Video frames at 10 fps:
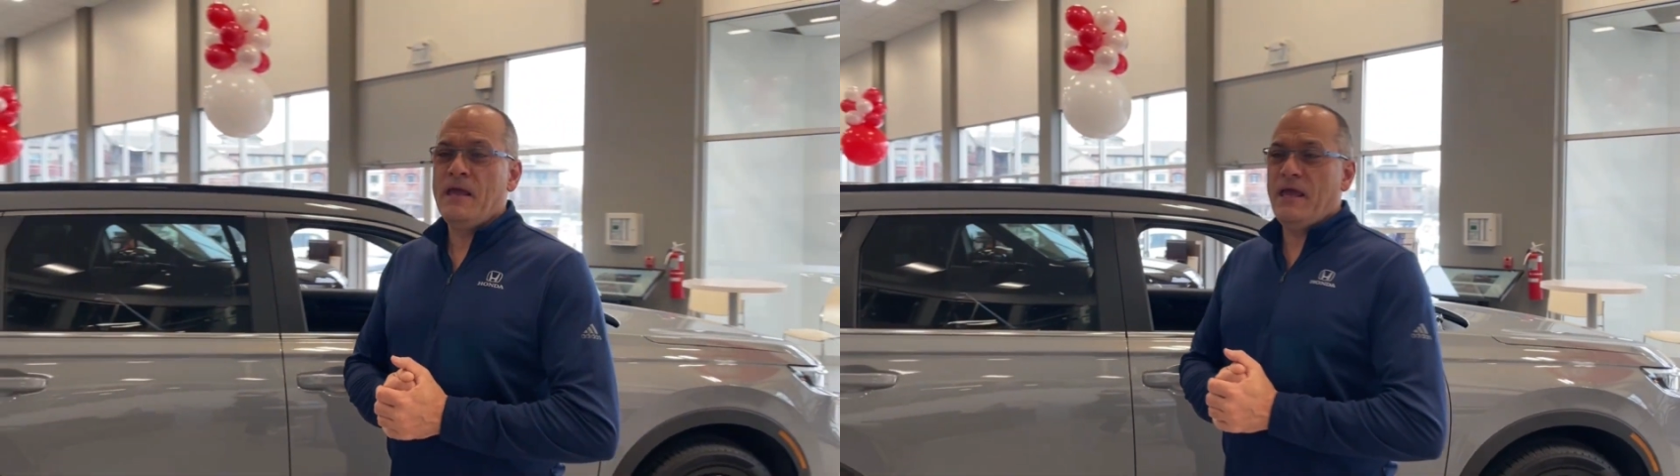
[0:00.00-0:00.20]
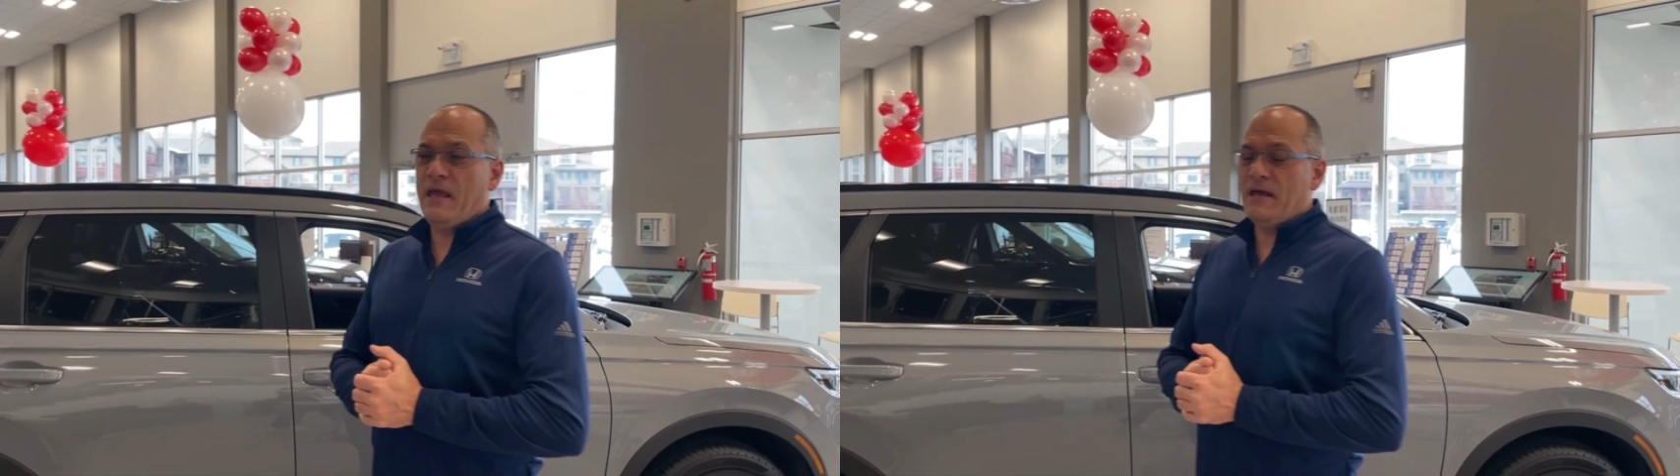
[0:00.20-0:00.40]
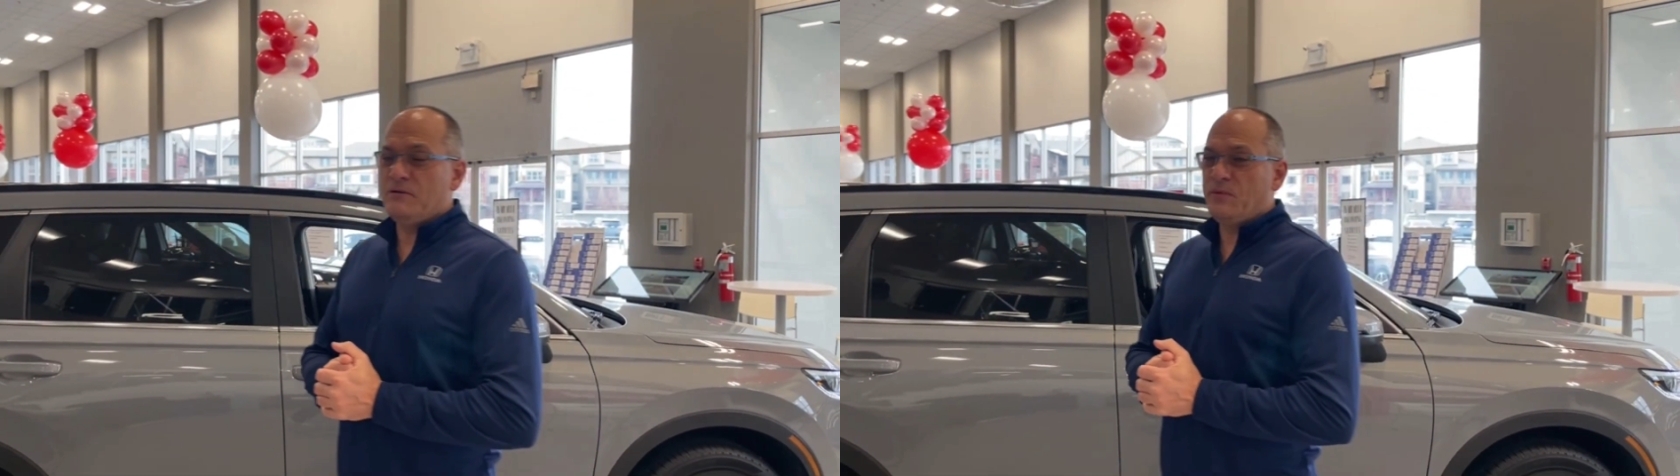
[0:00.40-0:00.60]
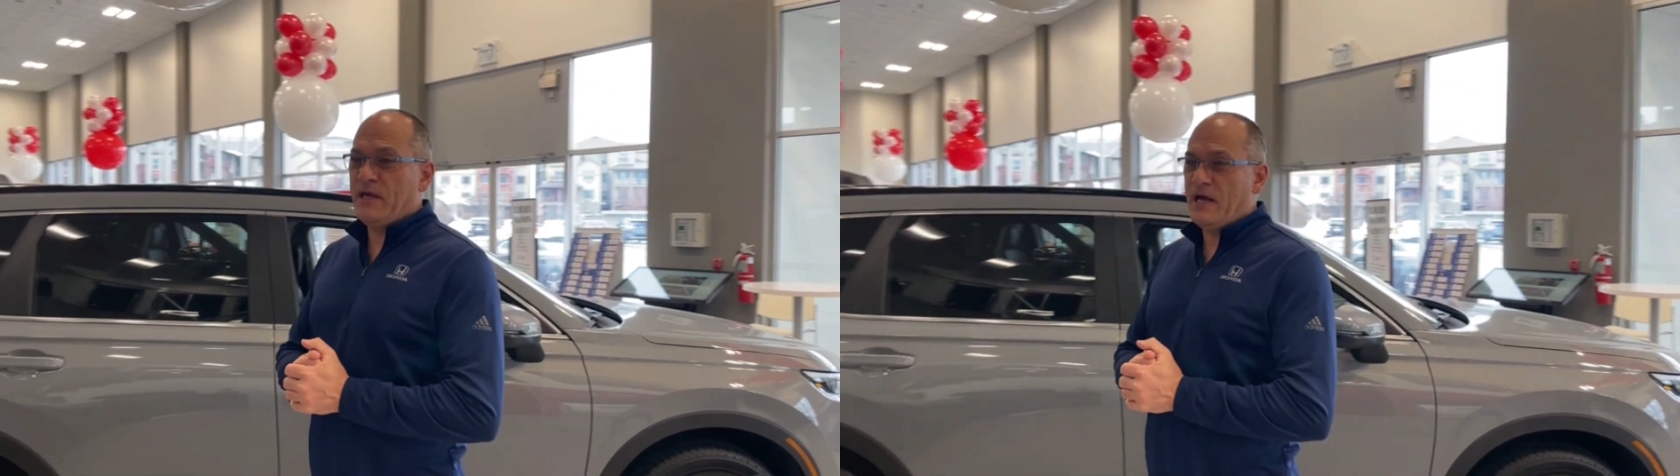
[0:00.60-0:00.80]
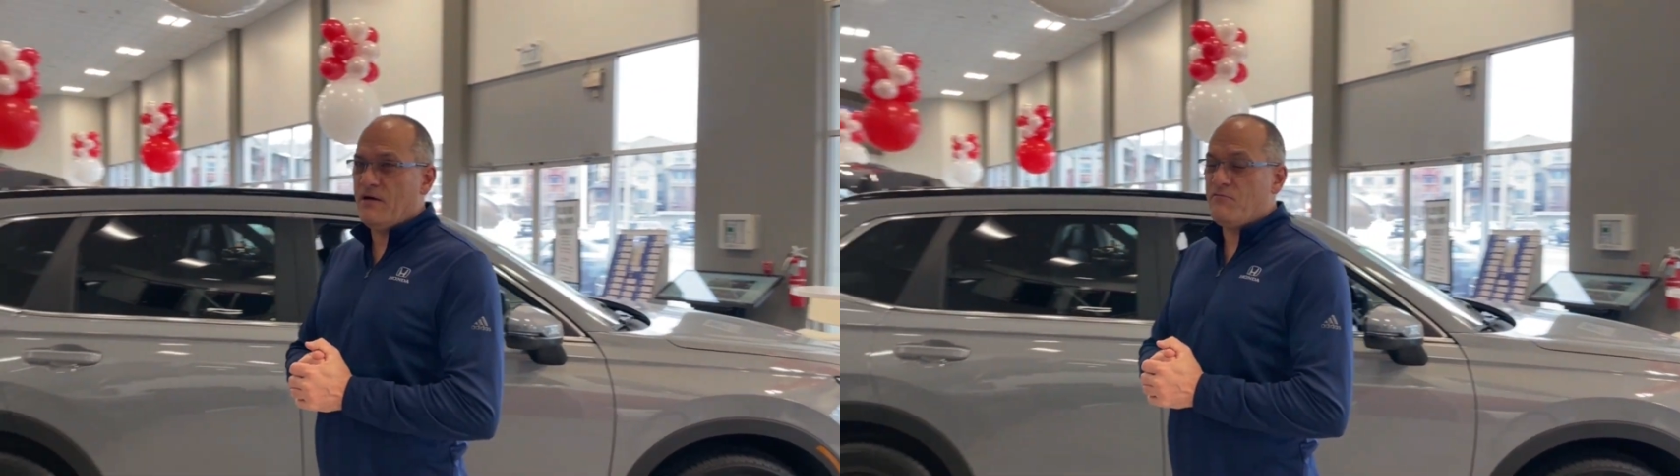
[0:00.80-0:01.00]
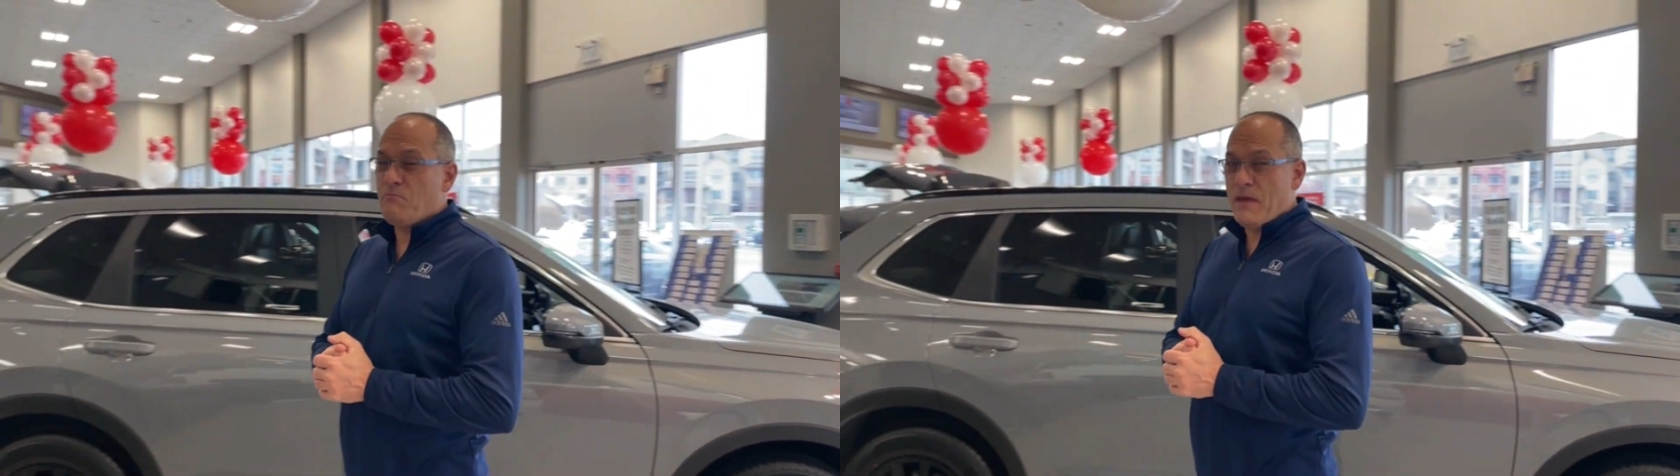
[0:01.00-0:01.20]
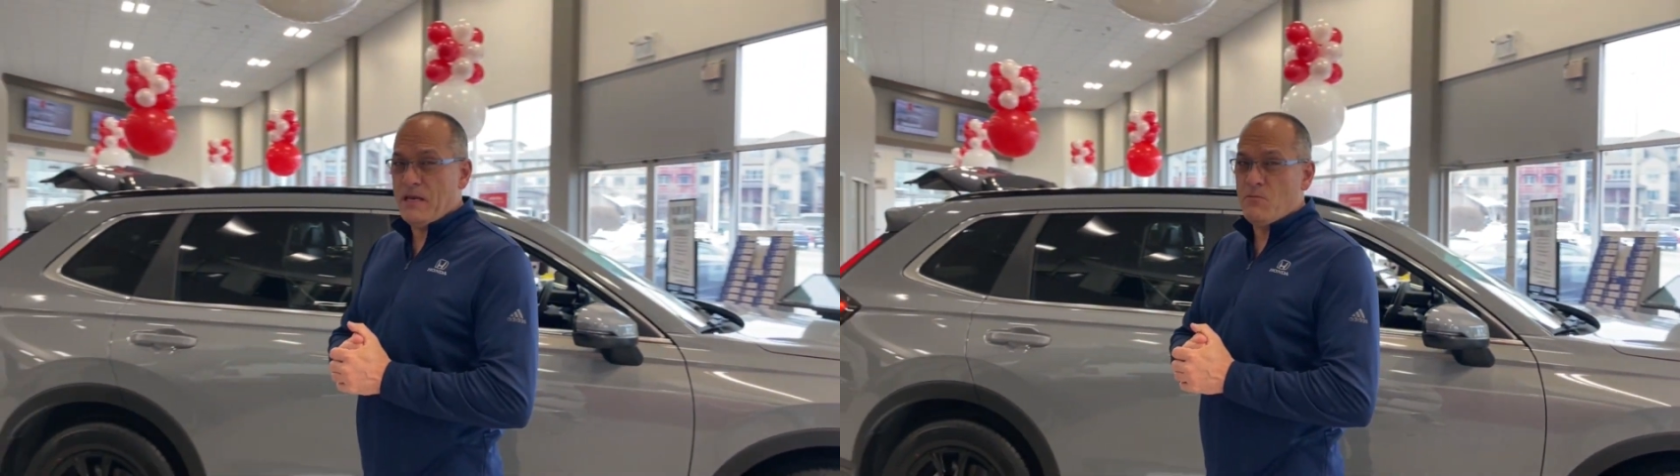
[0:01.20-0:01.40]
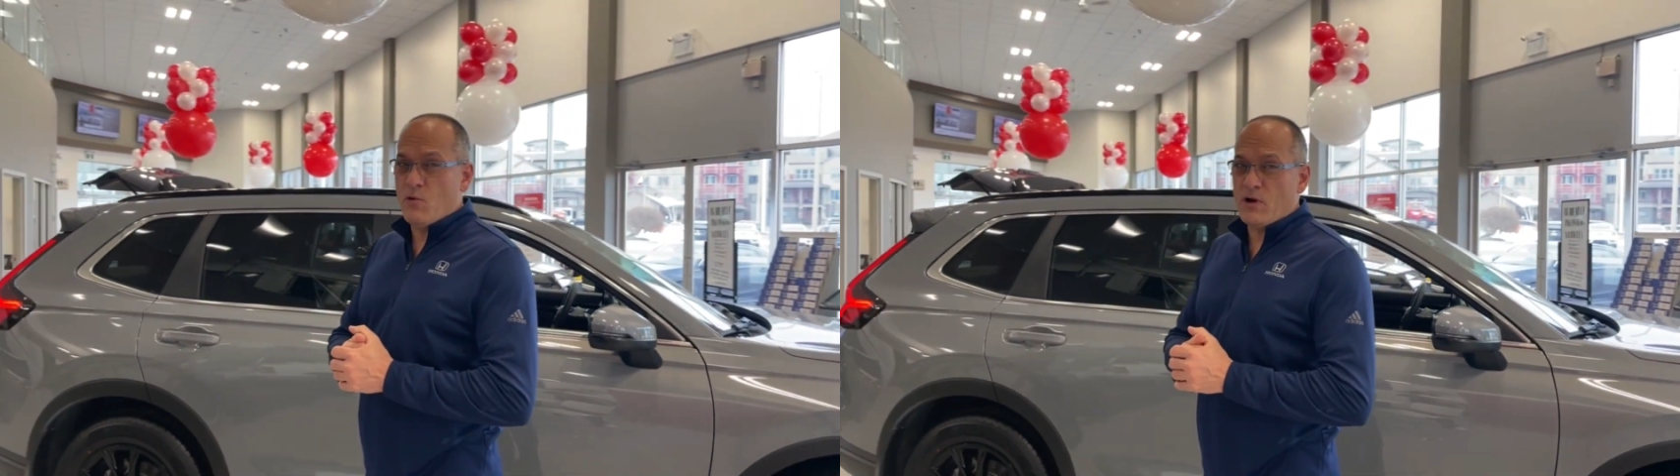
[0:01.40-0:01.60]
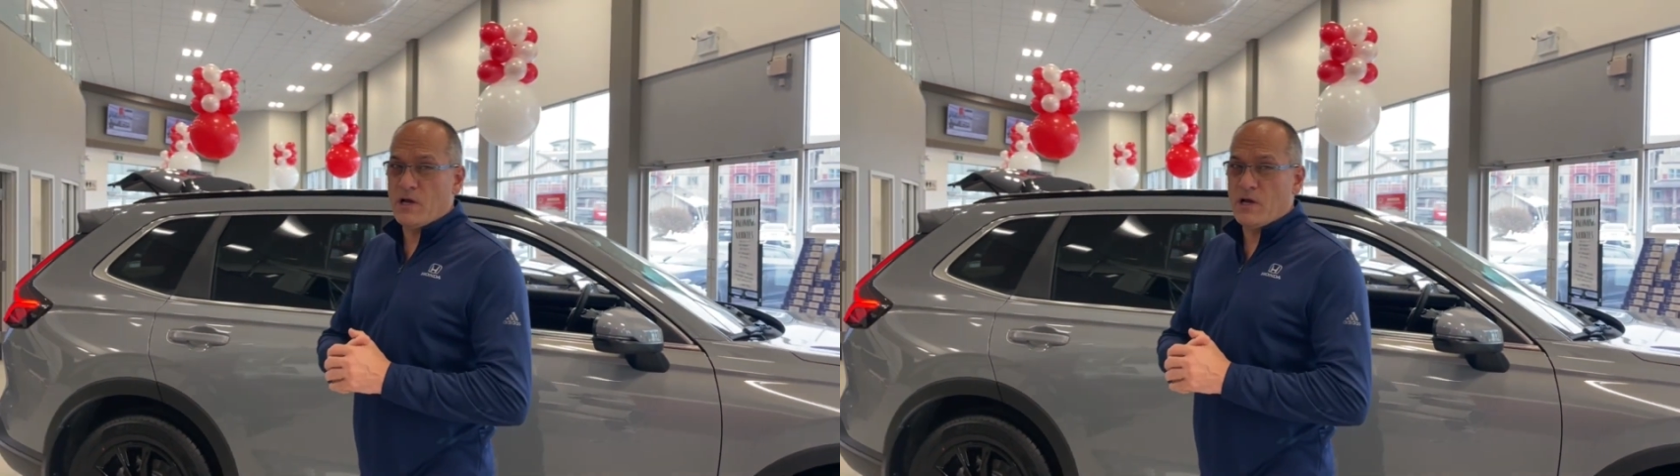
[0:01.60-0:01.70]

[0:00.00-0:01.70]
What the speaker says: and we have many more